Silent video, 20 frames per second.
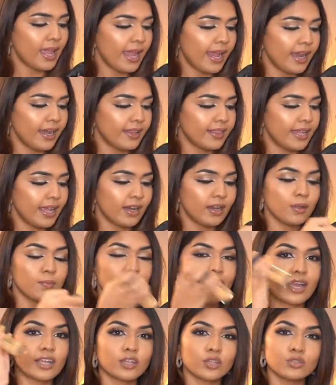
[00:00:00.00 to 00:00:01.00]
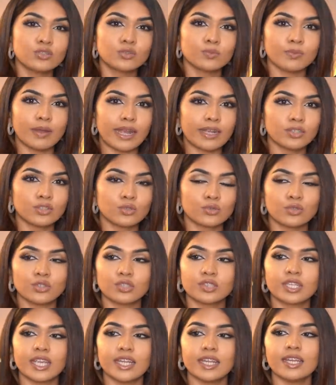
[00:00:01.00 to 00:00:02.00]
And then the MAC
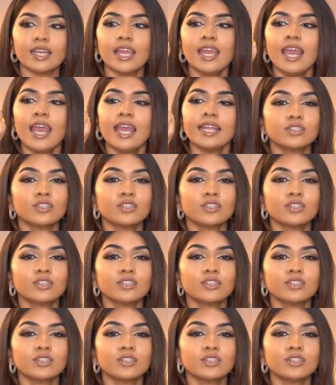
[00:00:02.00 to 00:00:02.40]
Studio Skin.